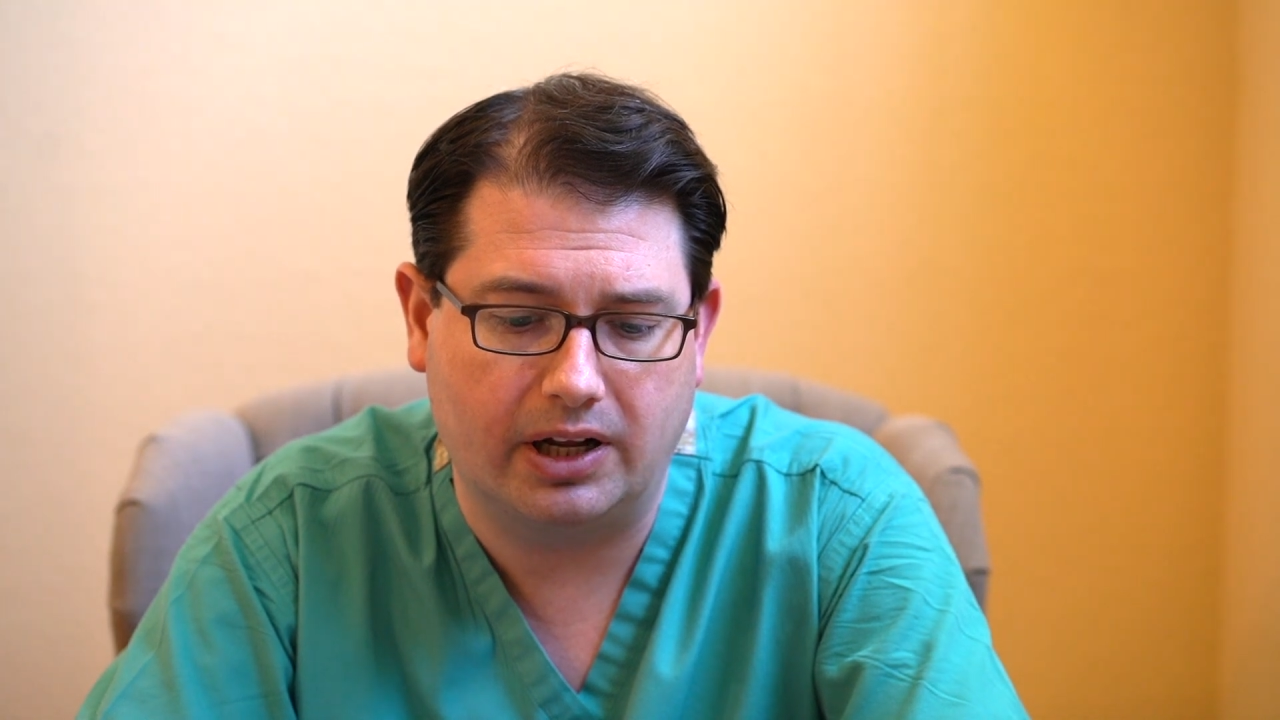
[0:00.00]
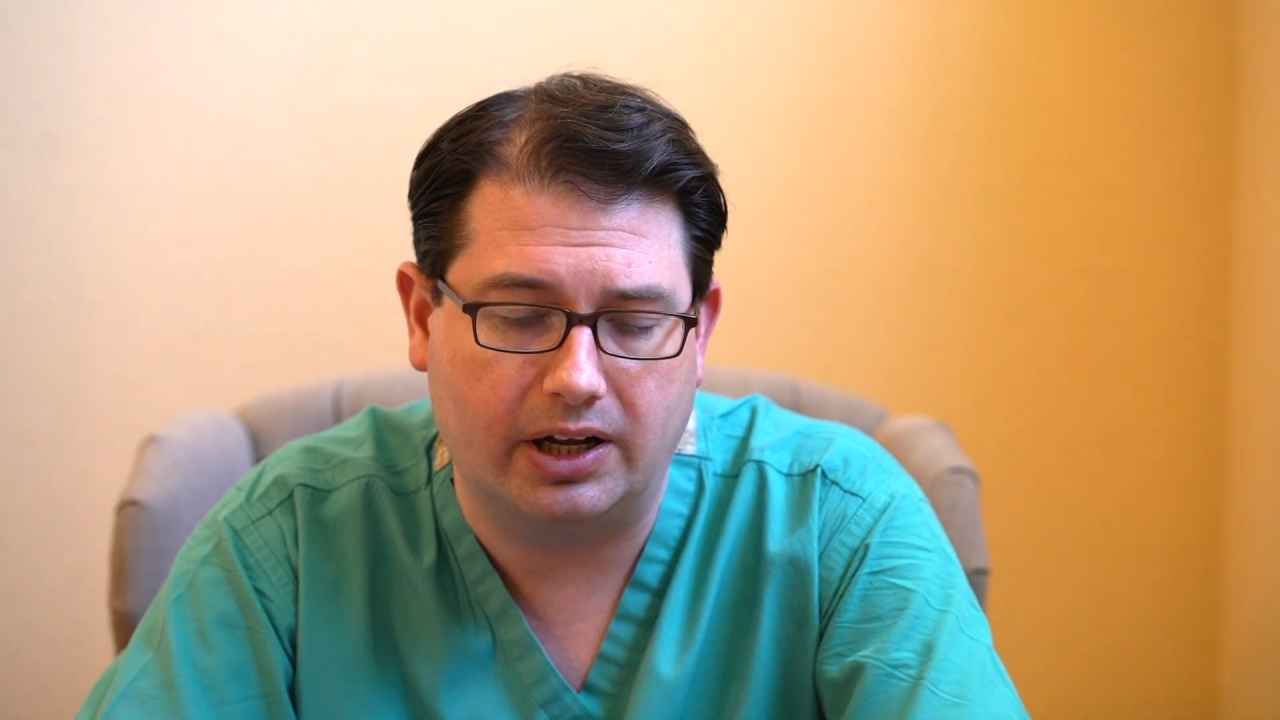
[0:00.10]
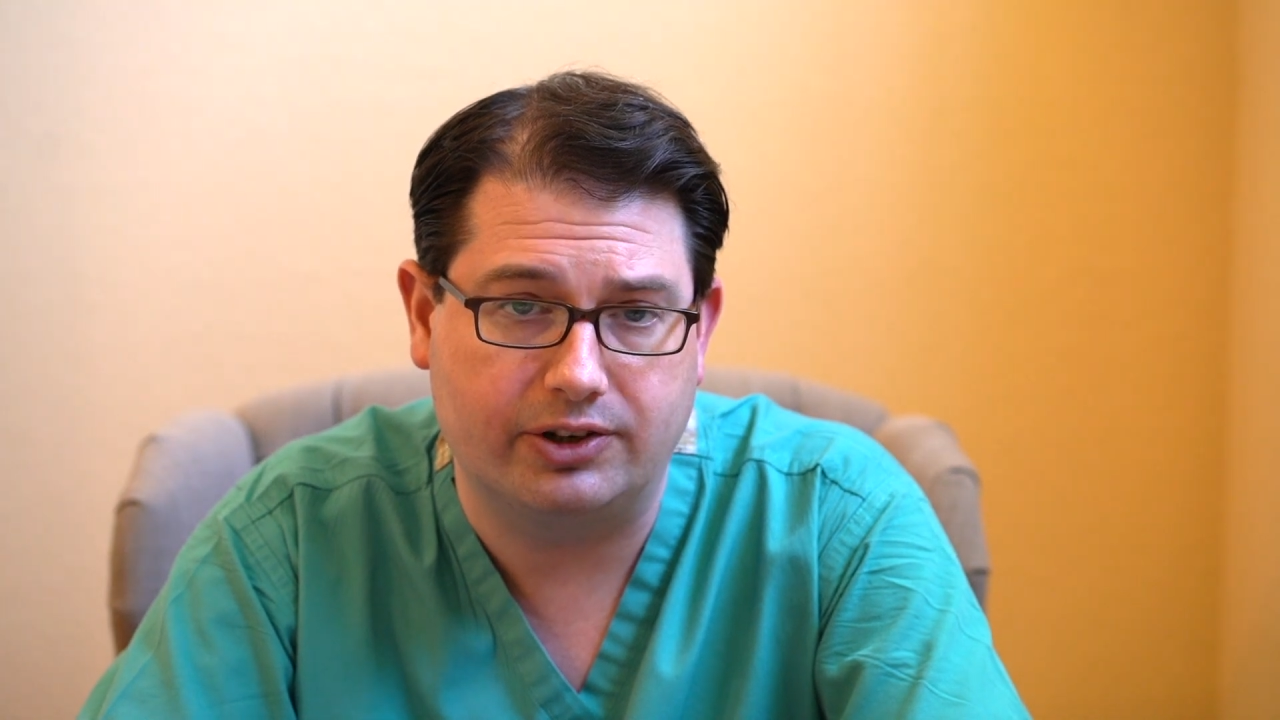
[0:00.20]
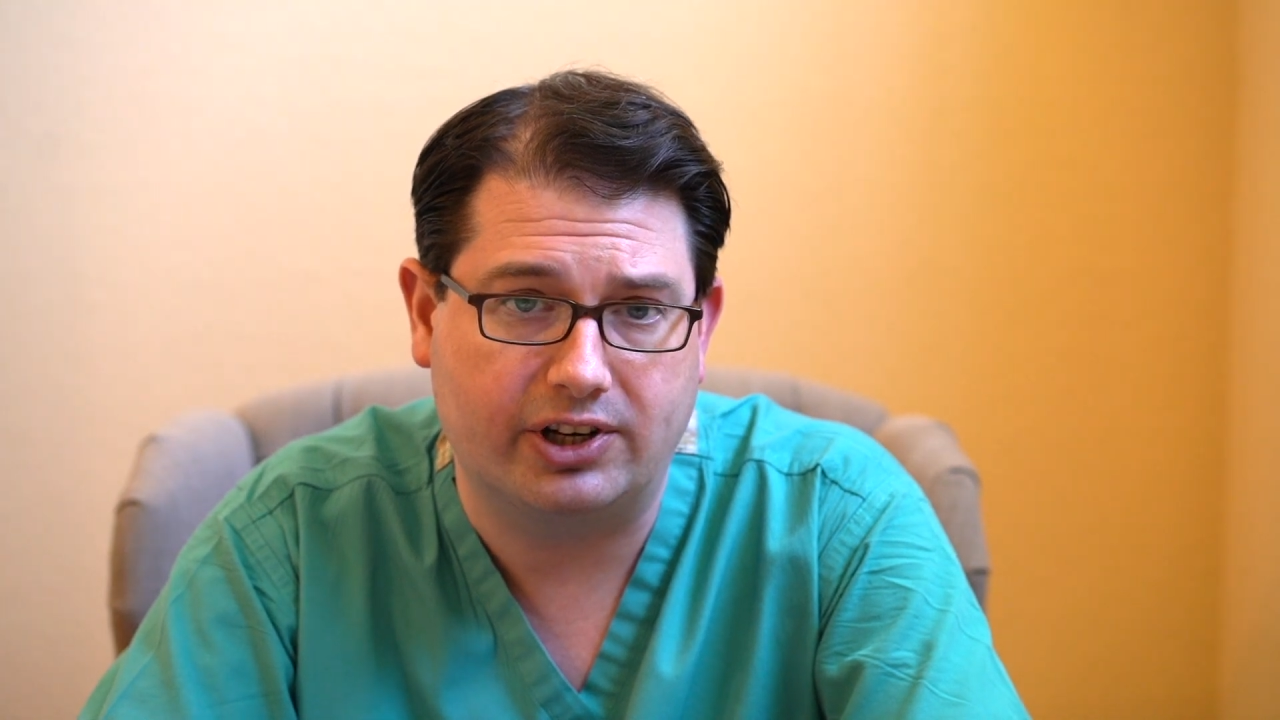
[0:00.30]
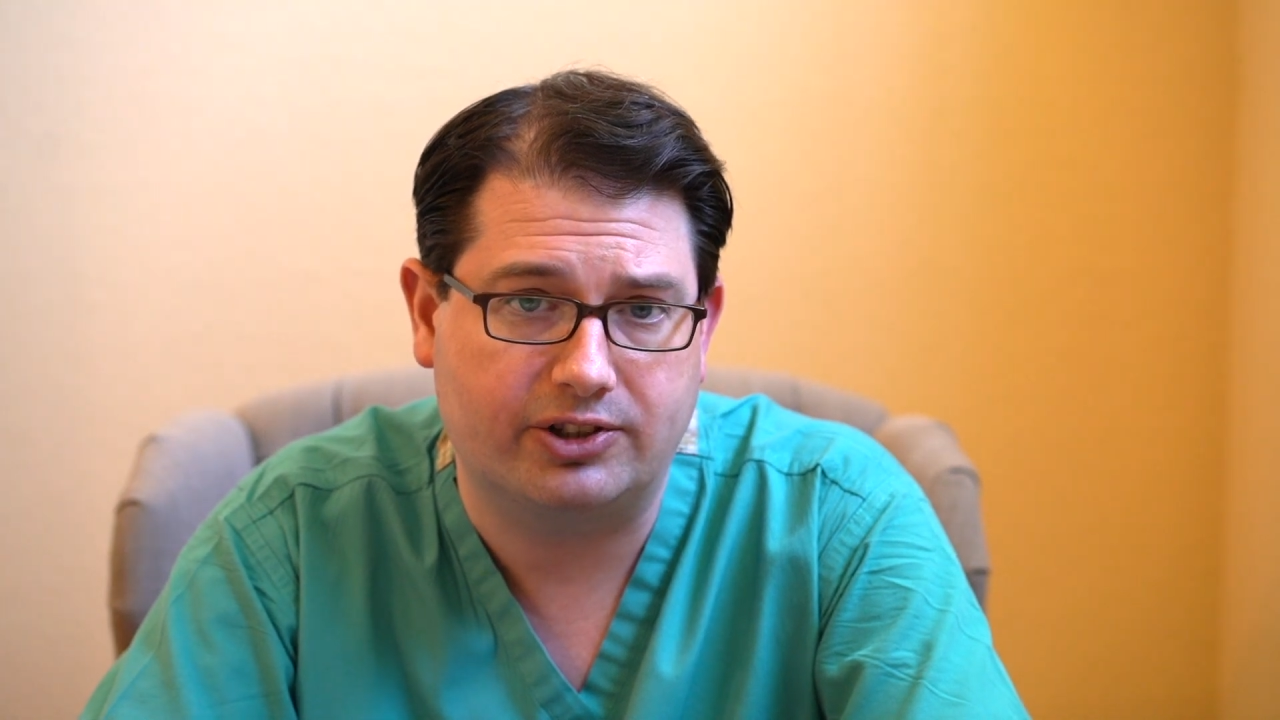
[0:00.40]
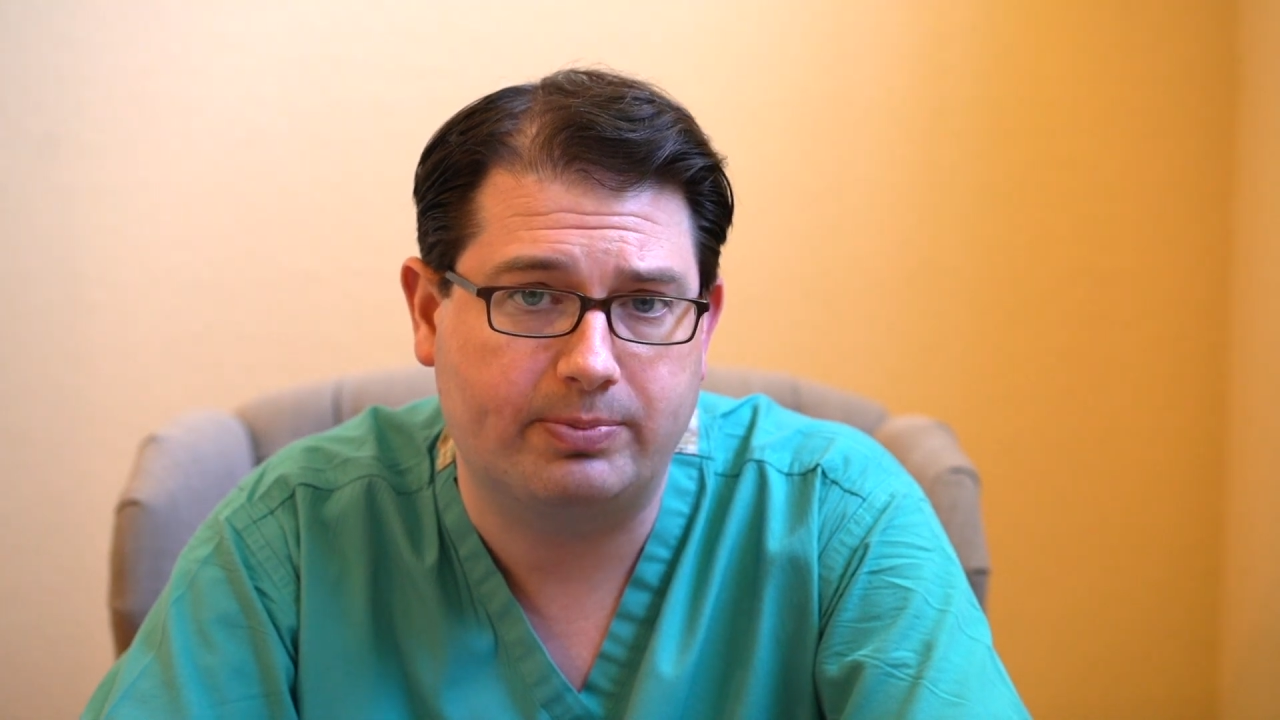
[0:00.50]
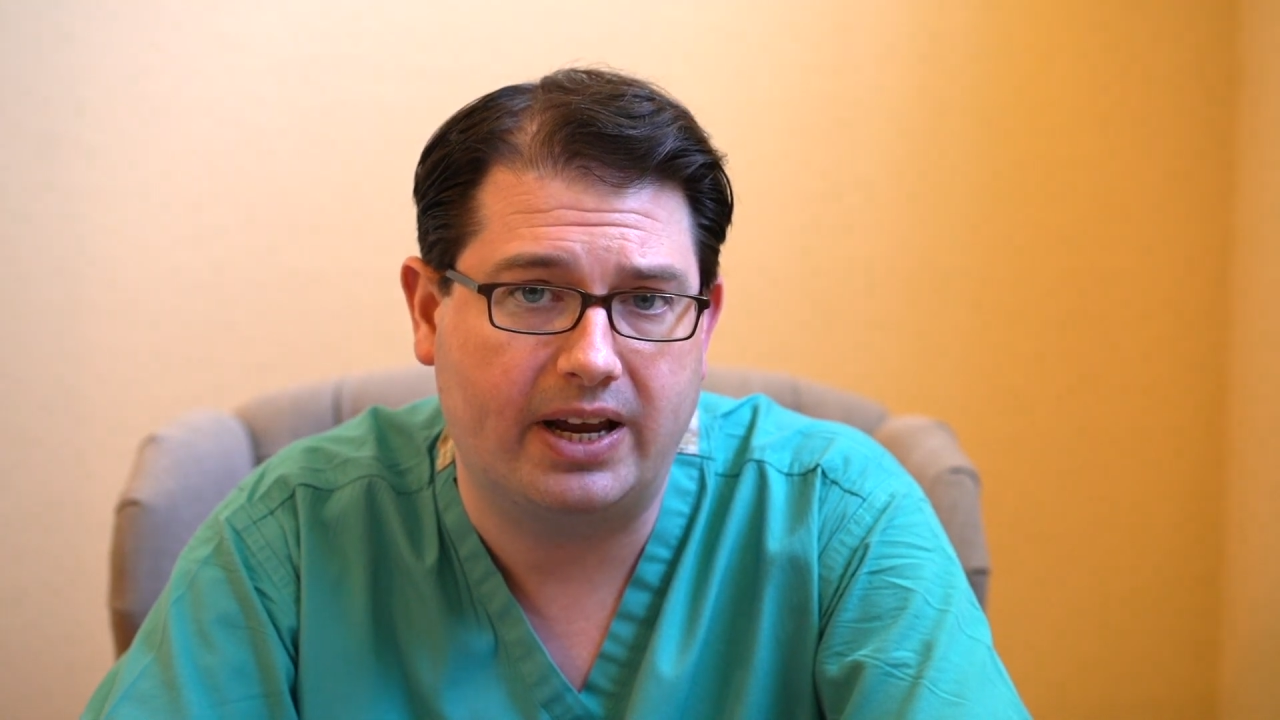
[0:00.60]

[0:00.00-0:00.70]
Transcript: uh, chest